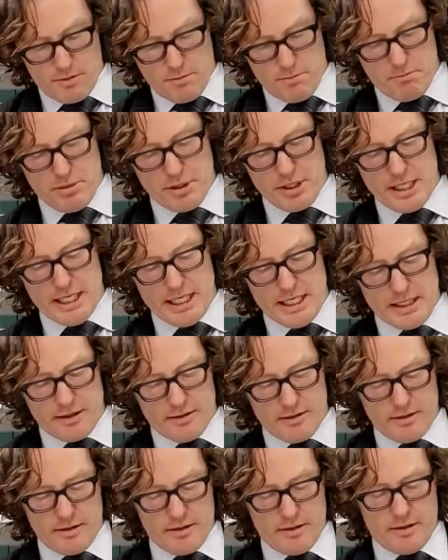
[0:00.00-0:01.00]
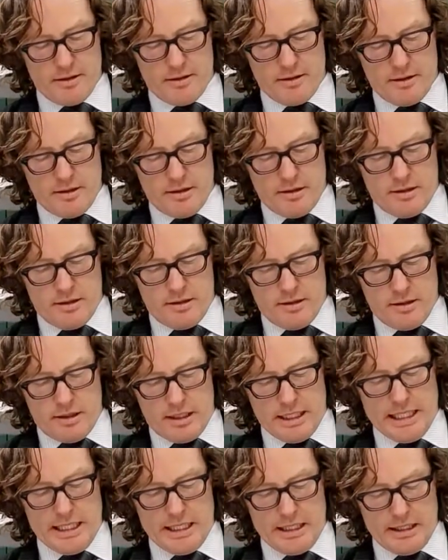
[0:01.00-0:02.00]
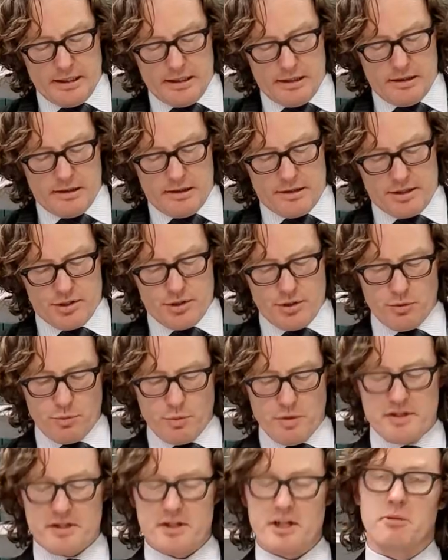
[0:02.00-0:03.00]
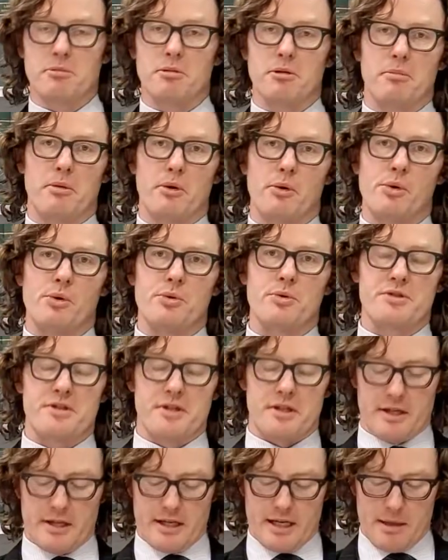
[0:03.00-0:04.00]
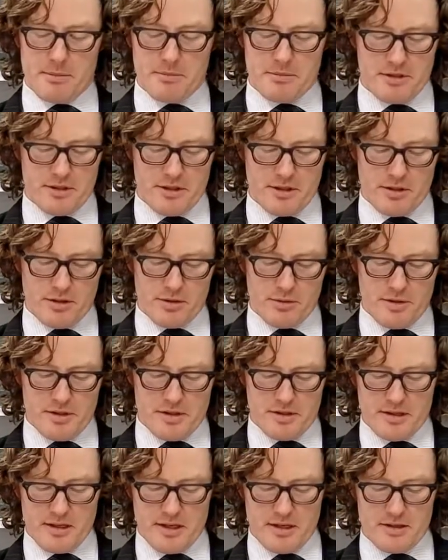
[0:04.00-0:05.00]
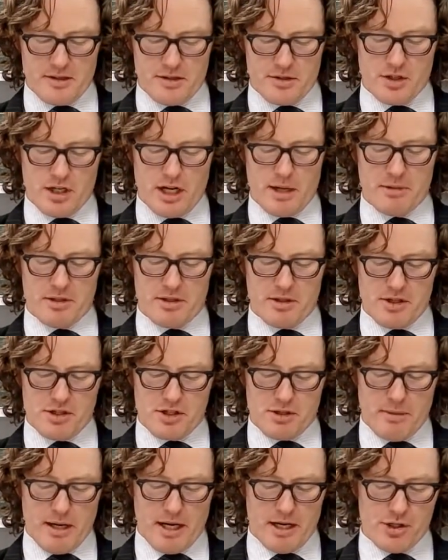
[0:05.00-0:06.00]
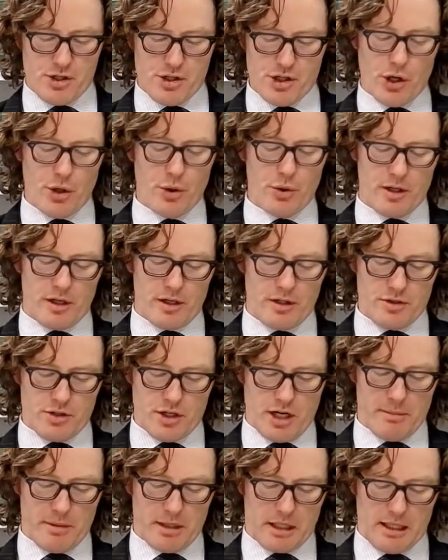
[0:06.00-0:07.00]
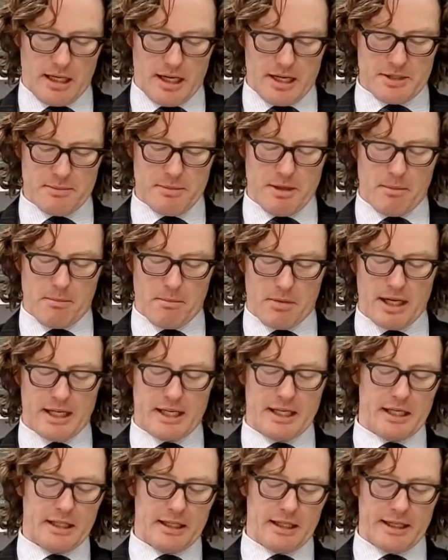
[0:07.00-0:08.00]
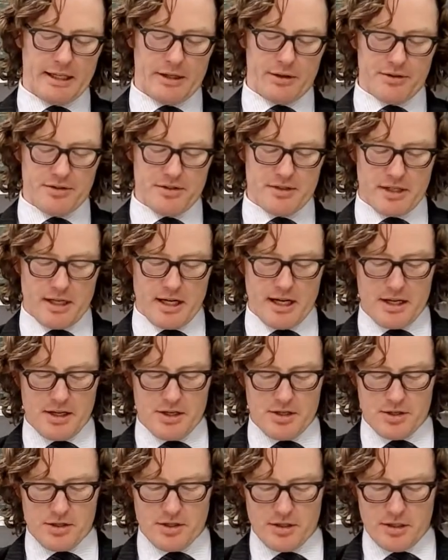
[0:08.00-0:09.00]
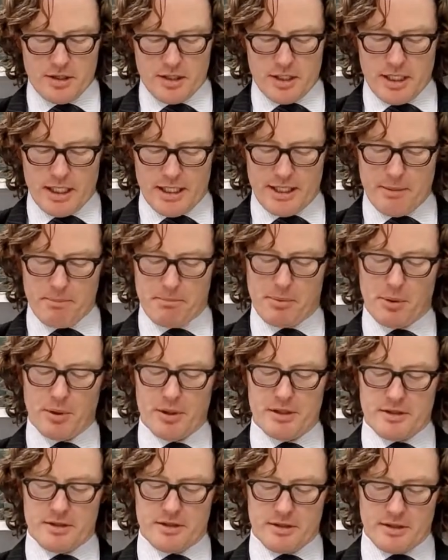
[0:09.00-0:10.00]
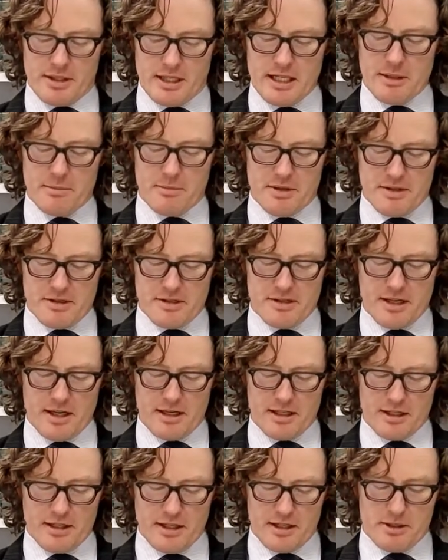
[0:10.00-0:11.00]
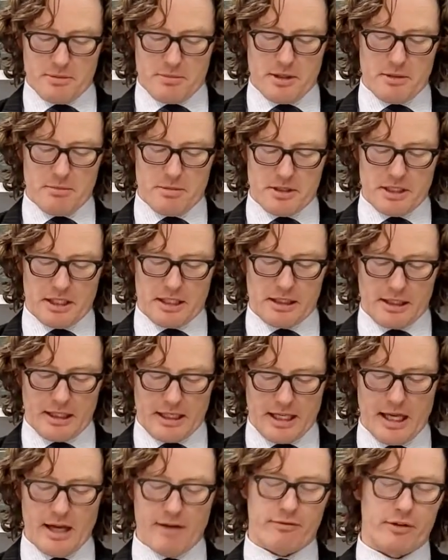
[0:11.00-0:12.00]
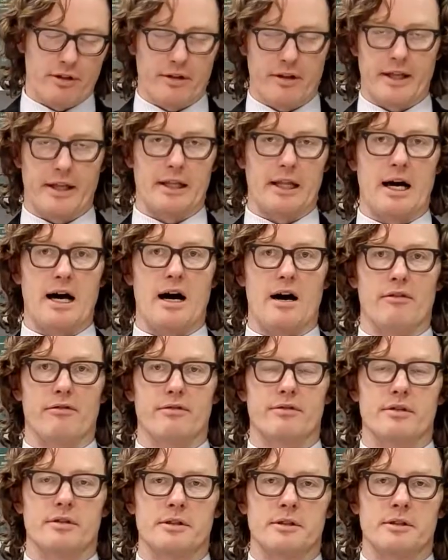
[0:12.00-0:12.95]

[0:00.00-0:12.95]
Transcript: B. Here, a student with cerebral palsy comes to you and says his drama teacher made a joke in a drama class about breaking a leg on stage, and then pointed to him and said he needed to be particularly careful, then laughed.